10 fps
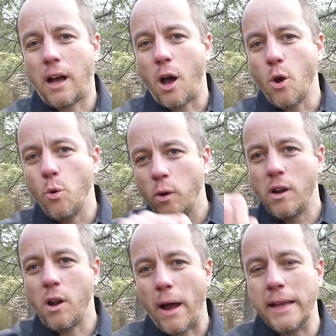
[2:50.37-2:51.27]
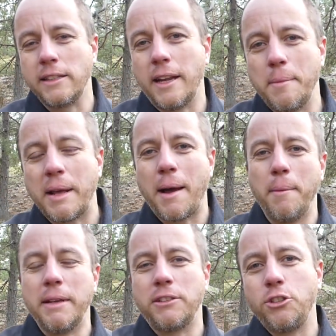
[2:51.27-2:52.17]
Olight is the name of the
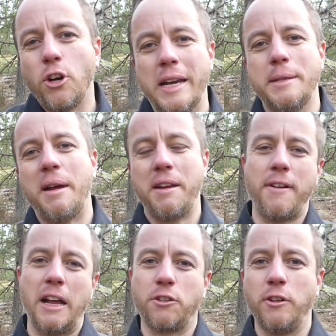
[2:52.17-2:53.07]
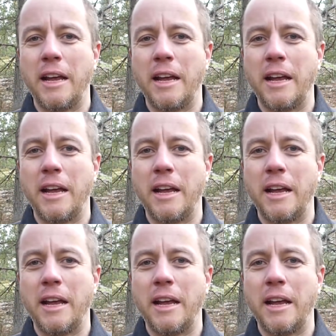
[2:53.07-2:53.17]
company. It's a Chinese manufacturer.